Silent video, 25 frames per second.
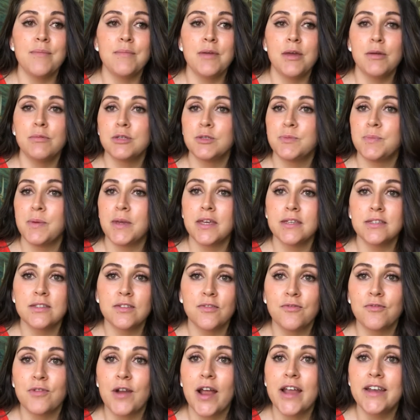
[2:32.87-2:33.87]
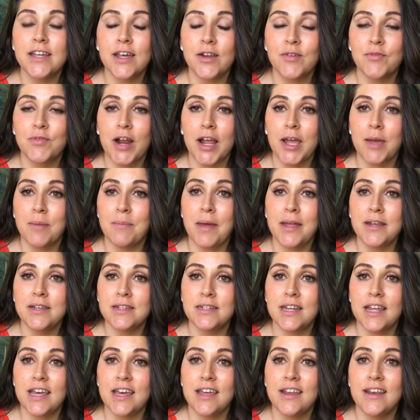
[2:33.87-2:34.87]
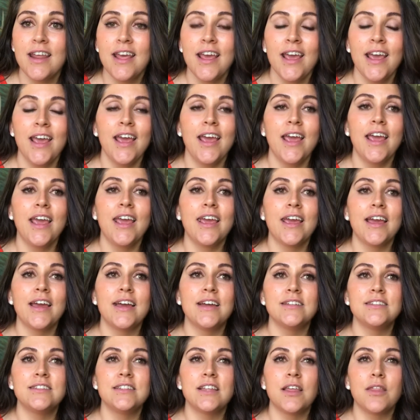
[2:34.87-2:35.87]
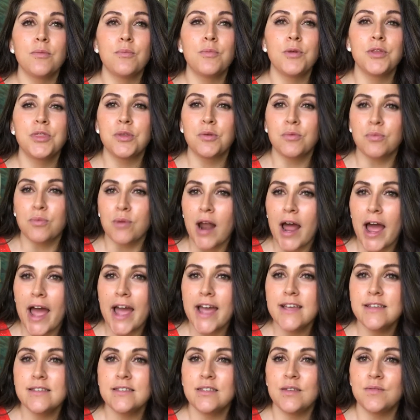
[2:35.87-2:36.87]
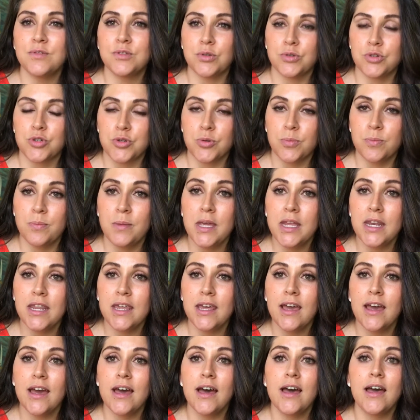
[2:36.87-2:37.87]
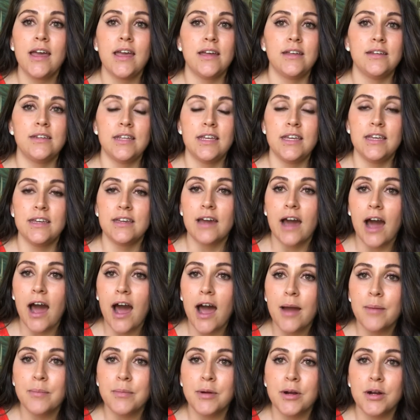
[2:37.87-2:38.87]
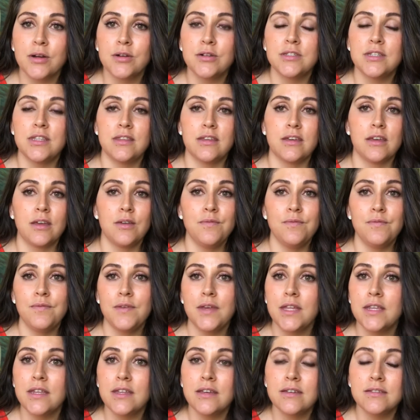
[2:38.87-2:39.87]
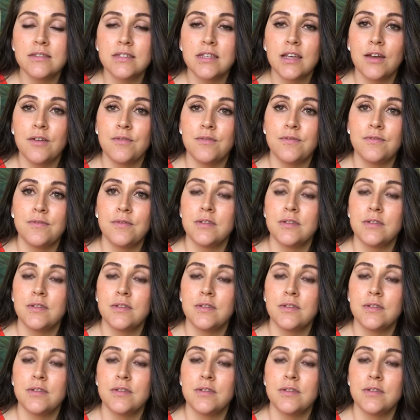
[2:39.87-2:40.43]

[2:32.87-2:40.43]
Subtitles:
It was because a friend had recommended it. And with the rise of social media and e-commerce and the convenience of